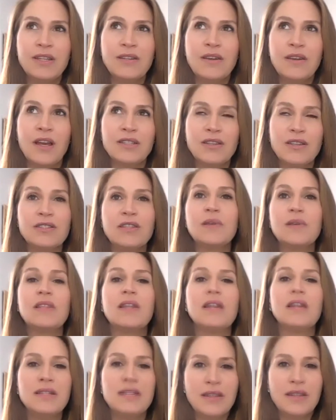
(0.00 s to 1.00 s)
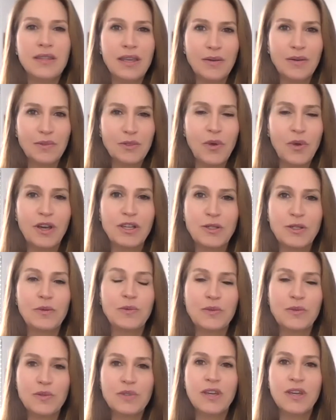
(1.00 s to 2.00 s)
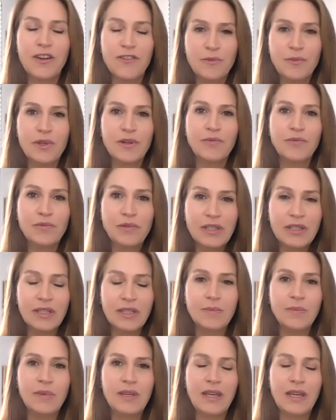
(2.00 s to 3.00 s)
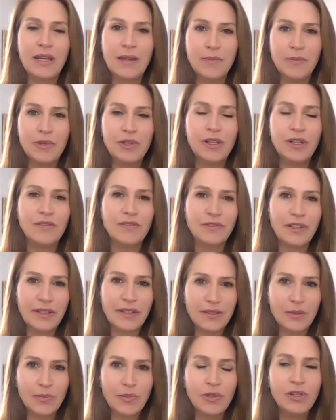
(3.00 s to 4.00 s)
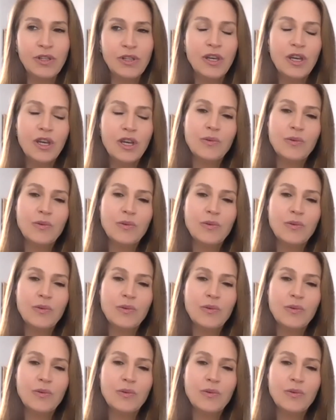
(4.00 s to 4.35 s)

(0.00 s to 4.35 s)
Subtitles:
saw something that I didn't think was possible, which was government really being nimble and flexible,